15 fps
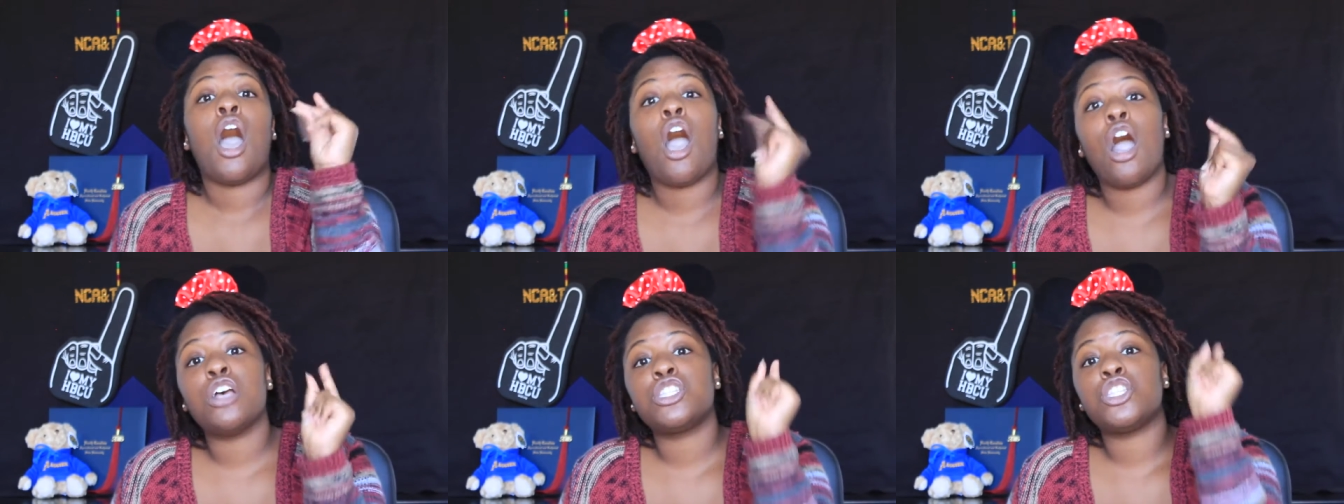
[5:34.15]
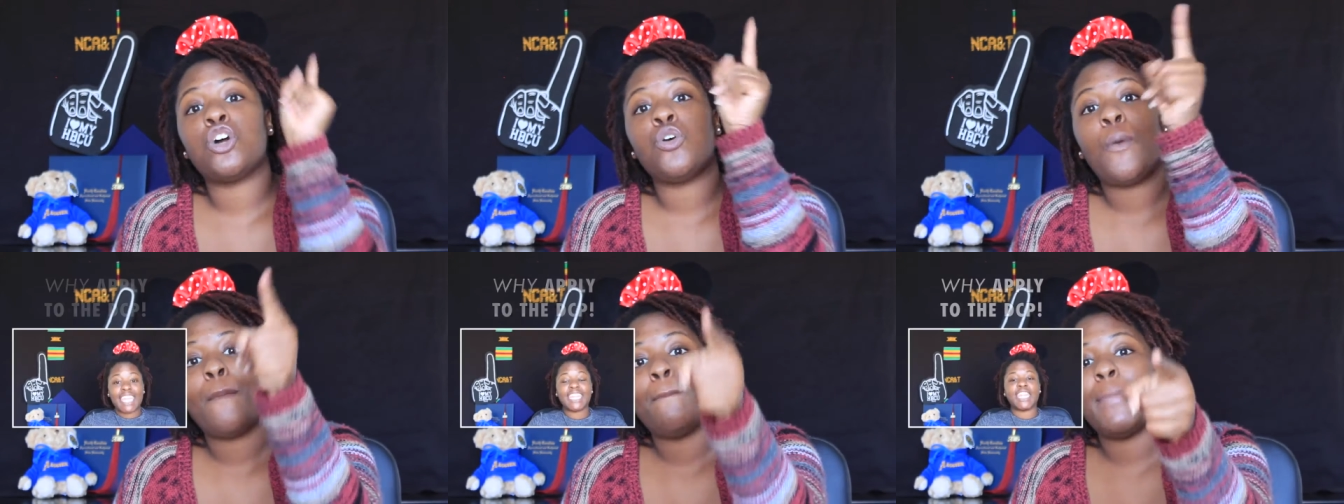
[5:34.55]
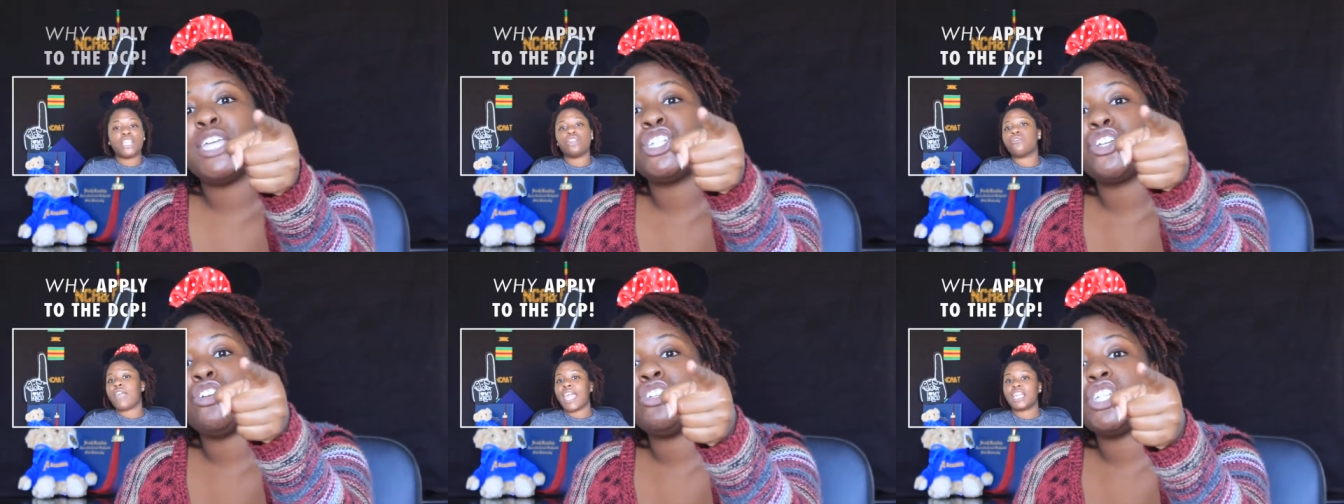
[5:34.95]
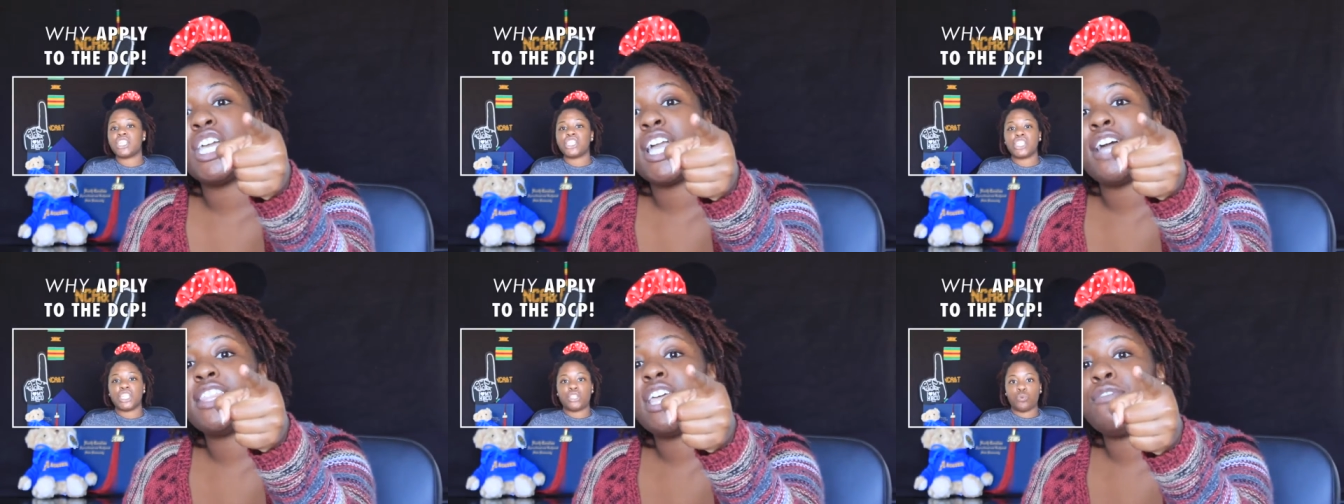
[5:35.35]
Also, make sure you
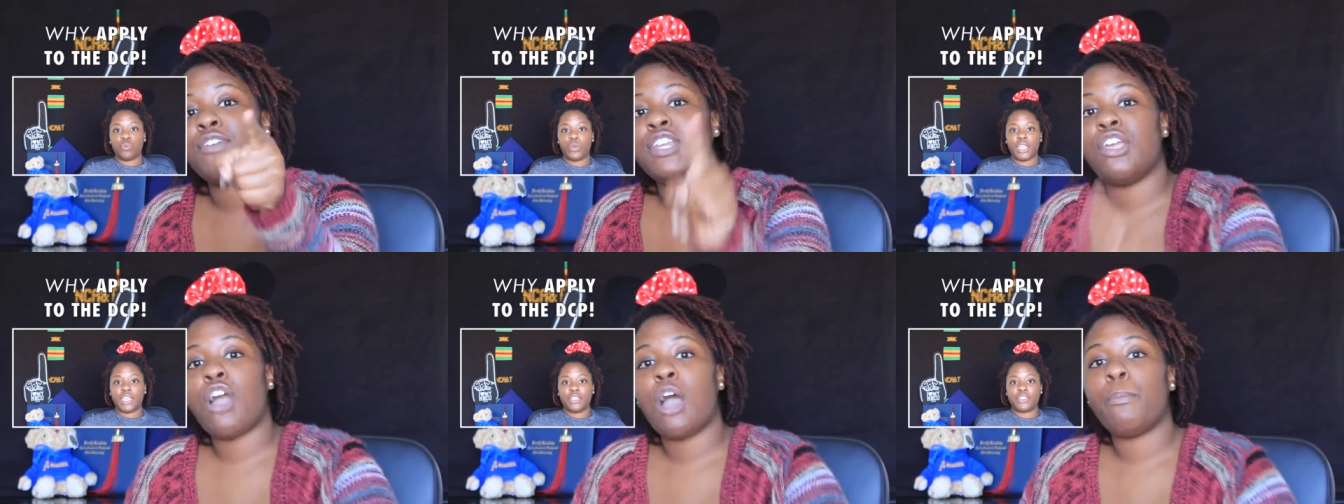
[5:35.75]
check out that video.